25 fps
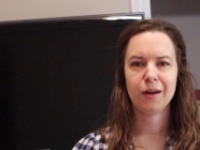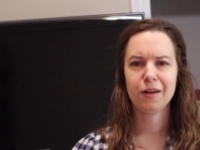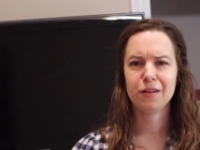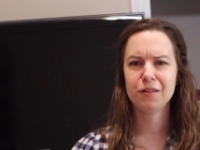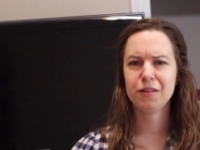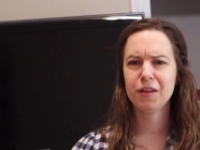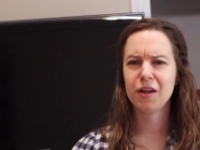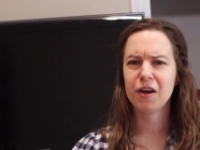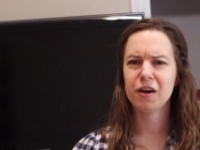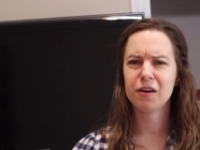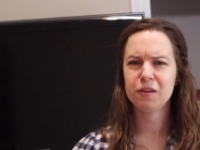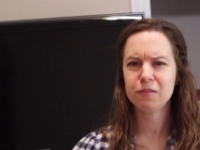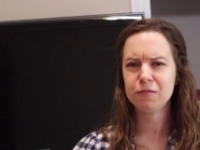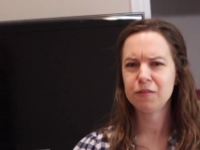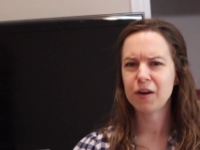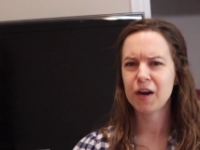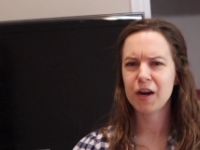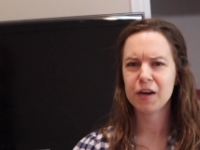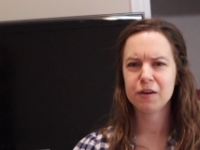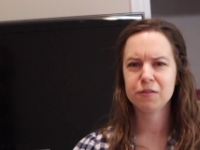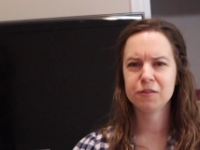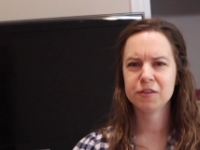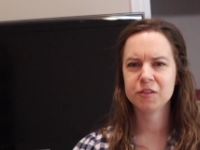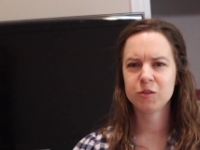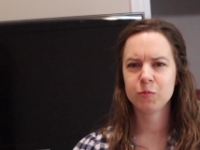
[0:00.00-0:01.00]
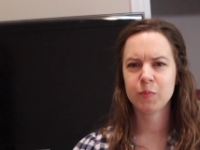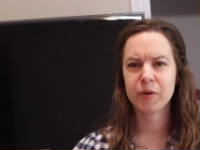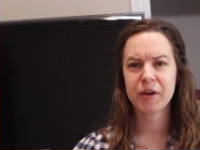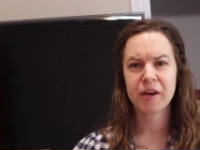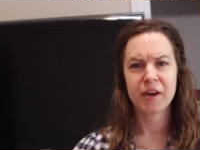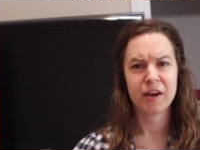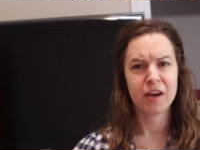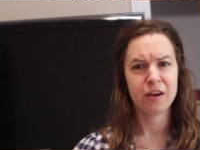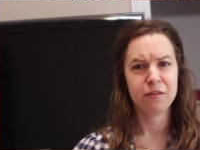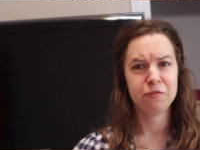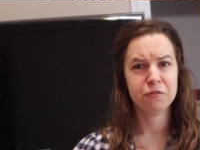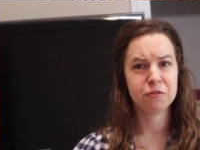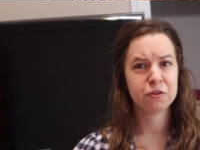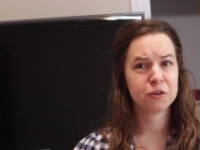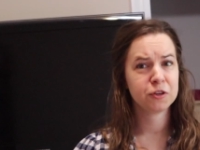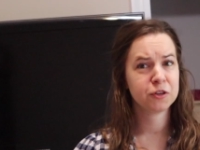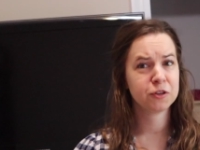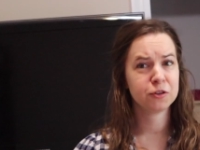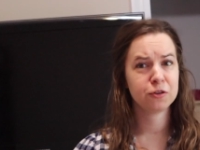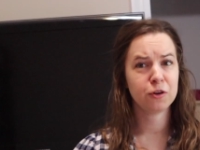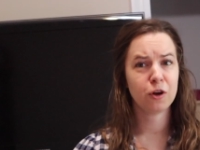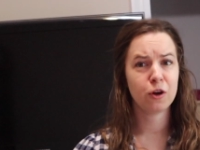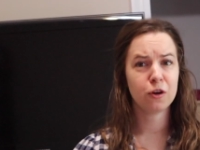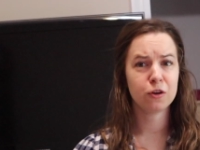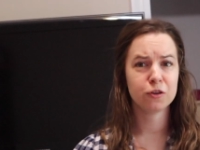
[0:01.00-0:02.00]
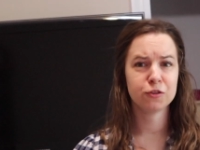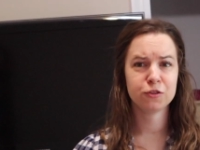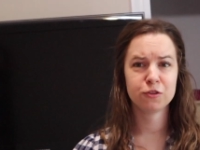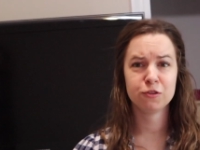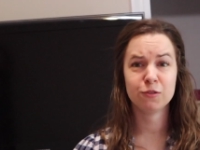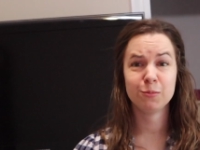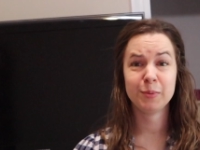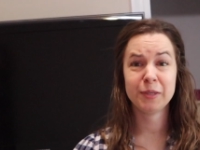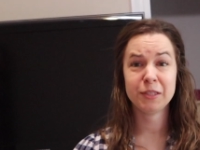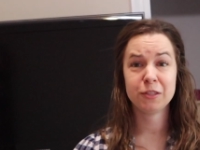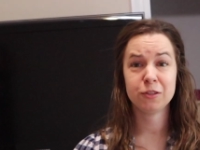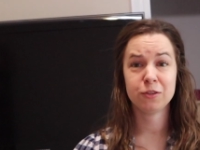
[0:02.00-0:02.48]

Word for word: A lot of Ira's behavior could also be